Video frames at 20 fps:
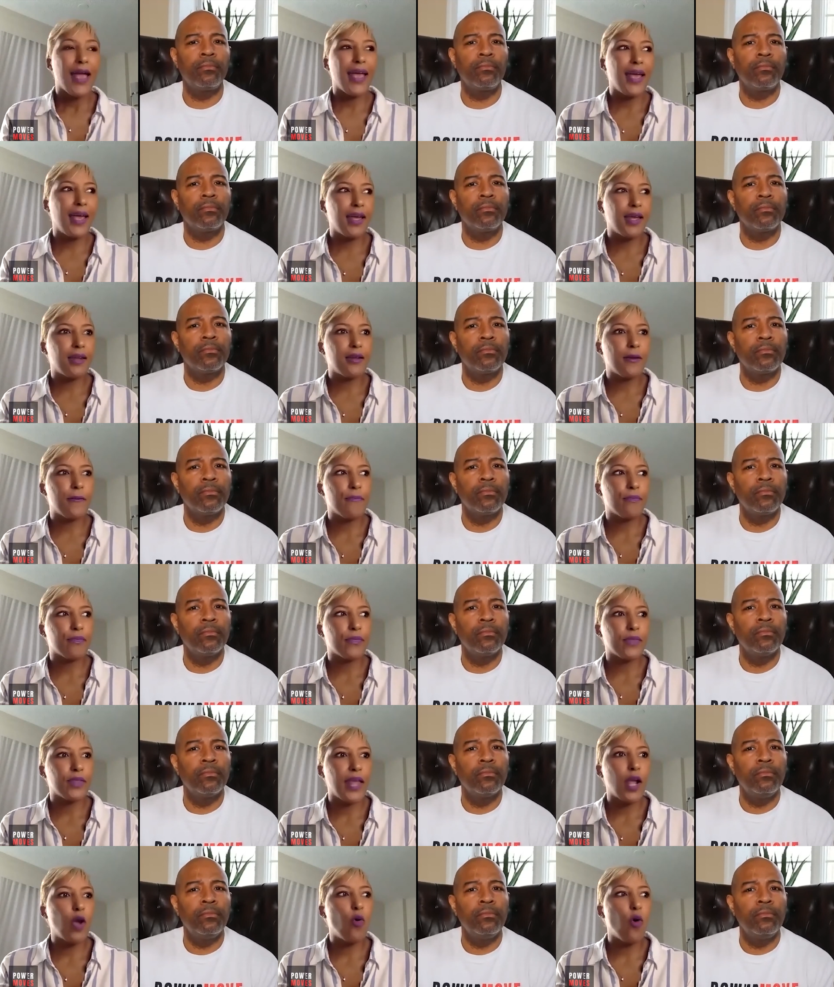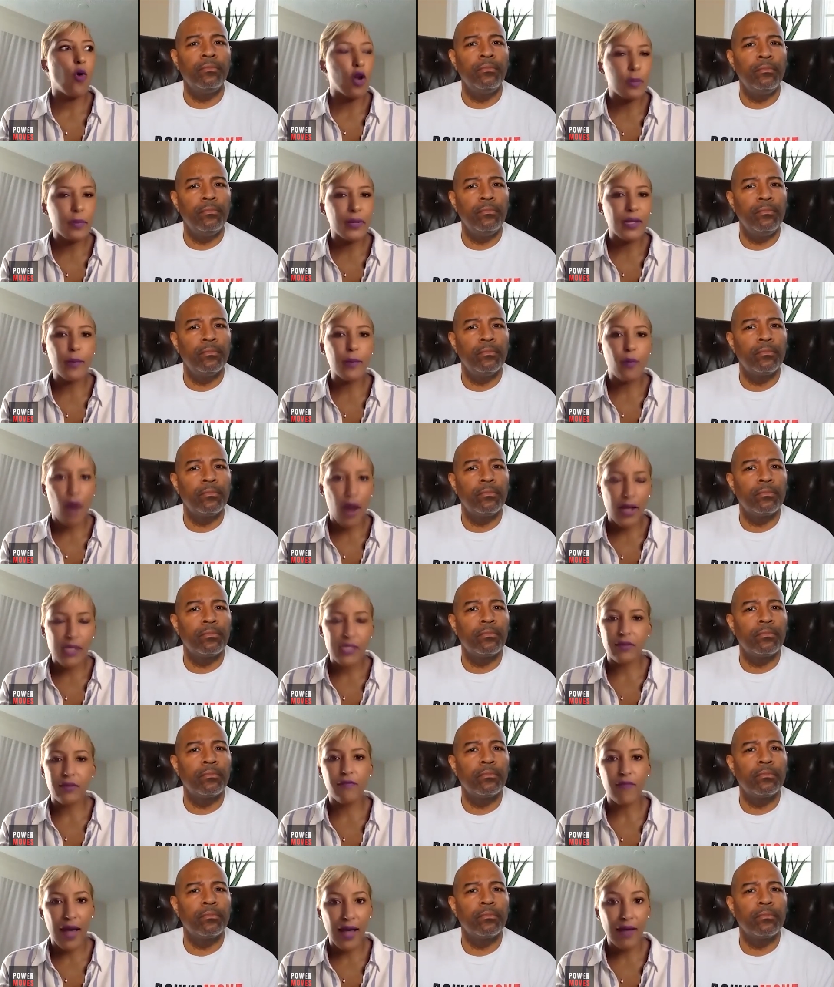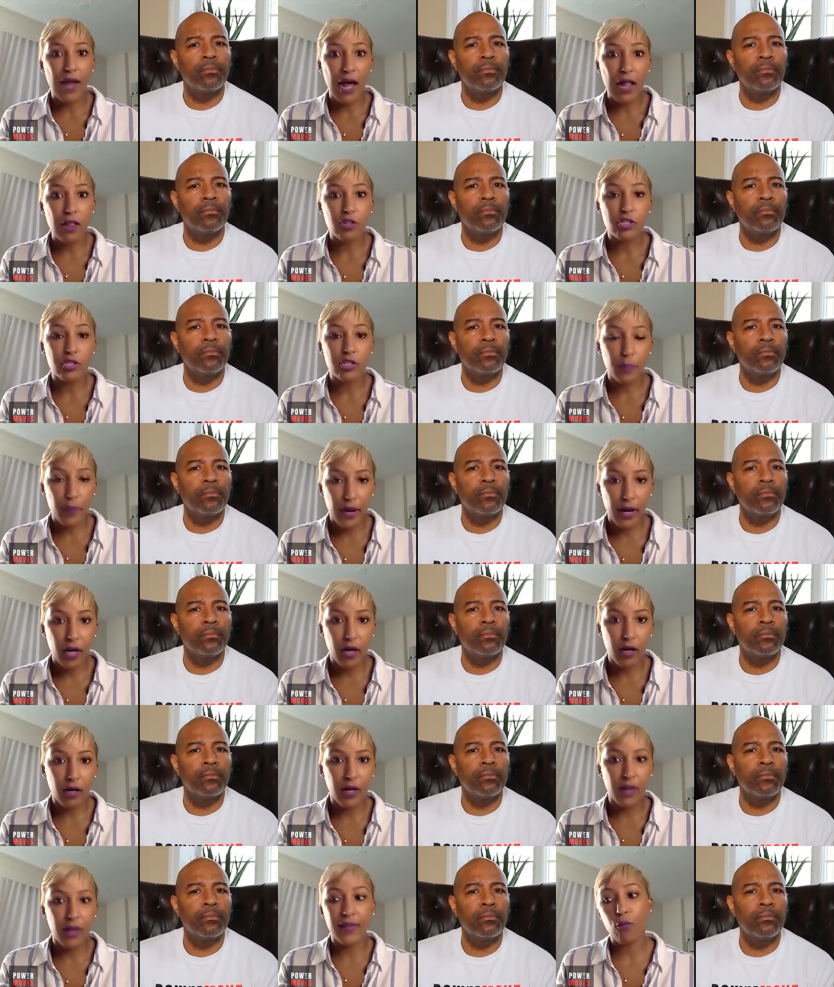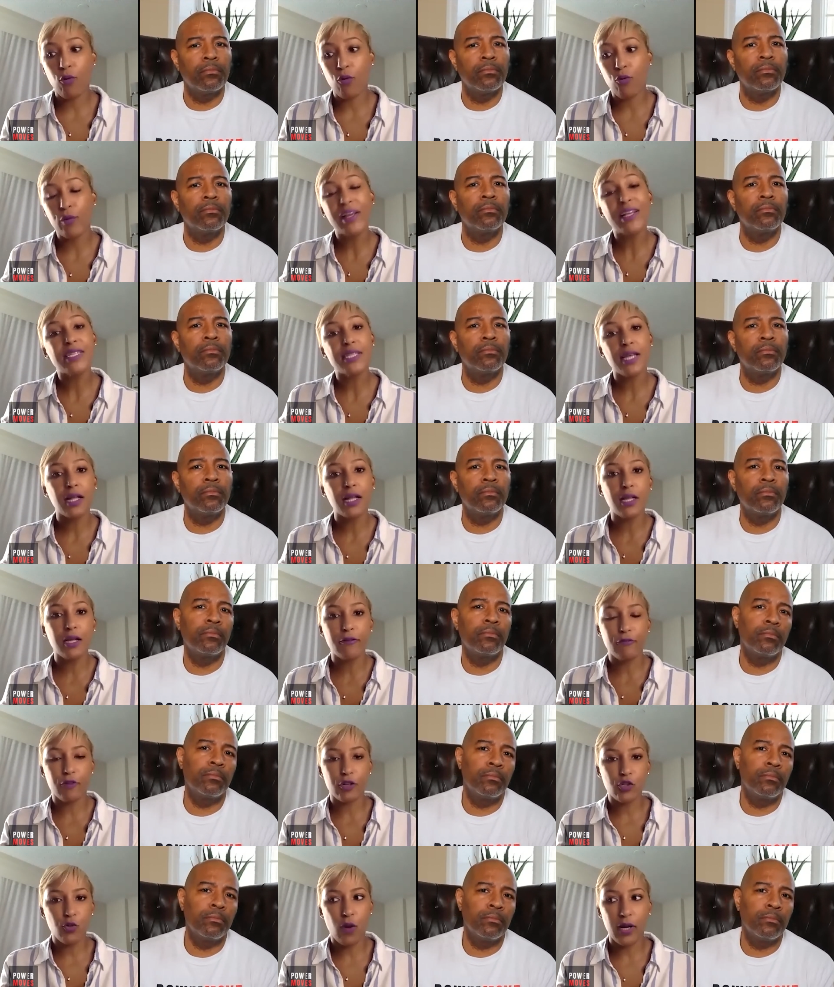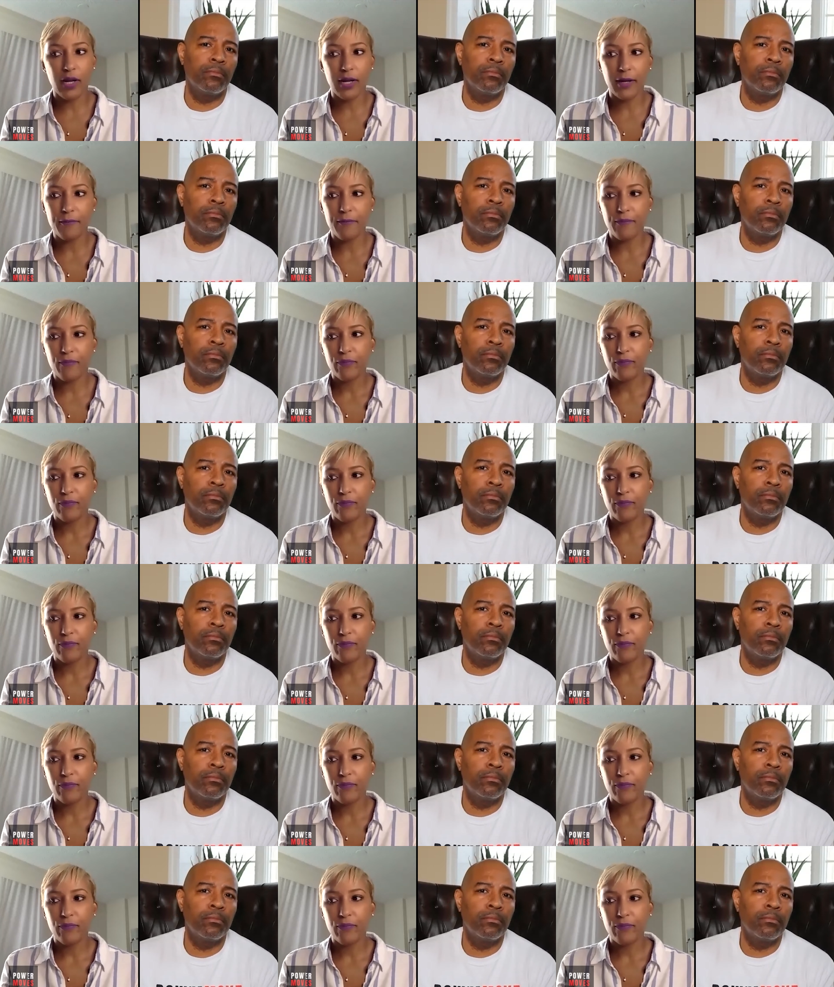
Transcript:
Speaker 1: And they quoted me a price of $5 a pair and they were retailing for 20.